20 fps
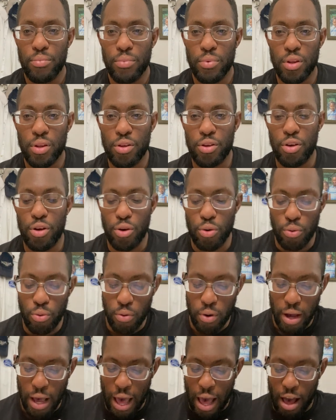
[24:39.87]

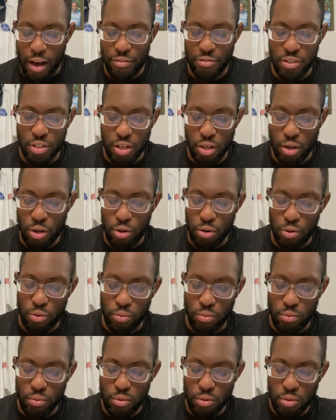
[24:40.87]
You're
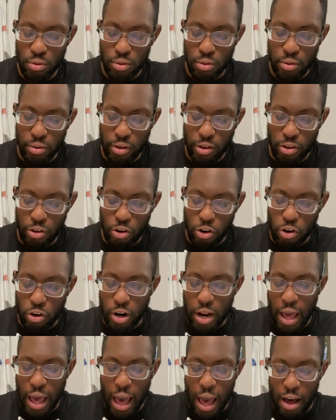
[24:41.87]

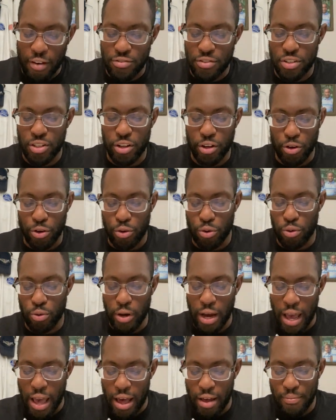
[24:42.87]
going to have
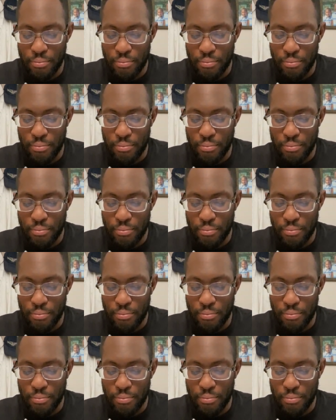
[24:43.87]
to